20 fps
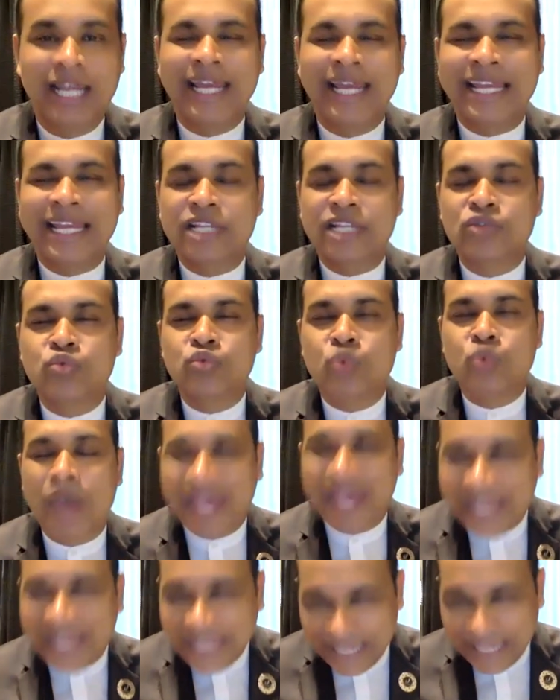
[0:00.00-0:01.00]
it's
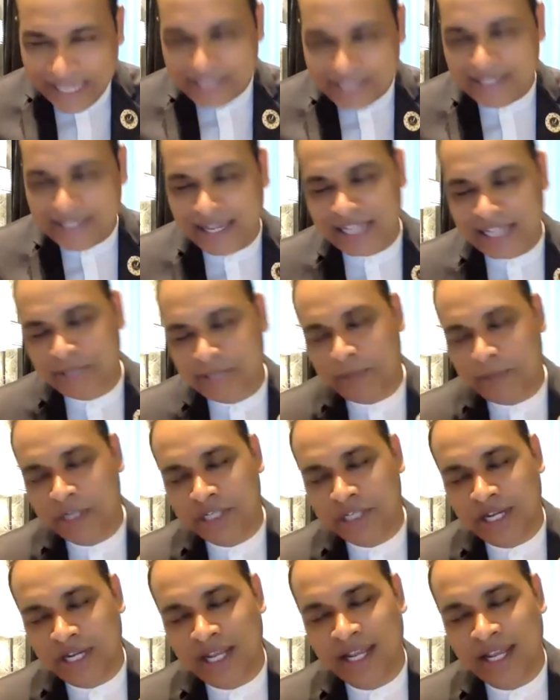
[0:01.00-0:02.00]
very easy,
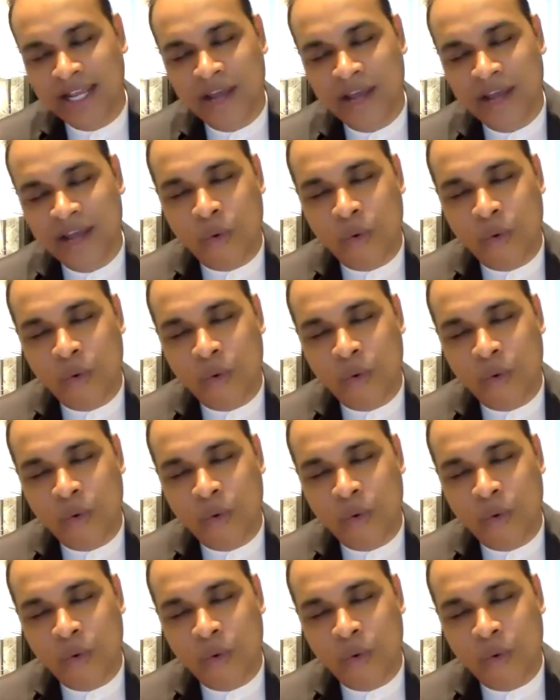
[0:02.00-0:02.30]
especially